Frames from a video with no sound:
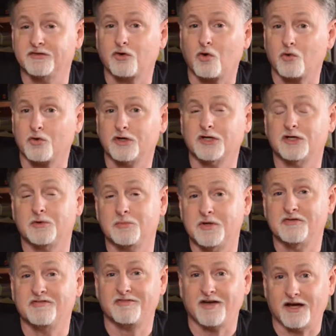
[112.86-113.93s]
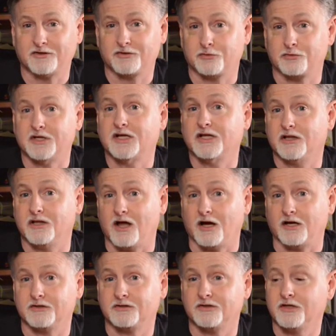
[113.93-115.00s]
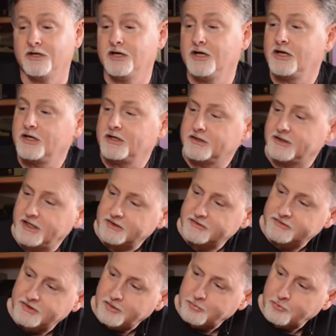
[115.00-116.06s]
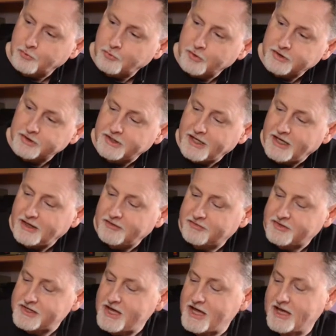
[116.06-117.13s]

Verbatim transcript: it's already going to be factory clocked. Next up, we're going to have the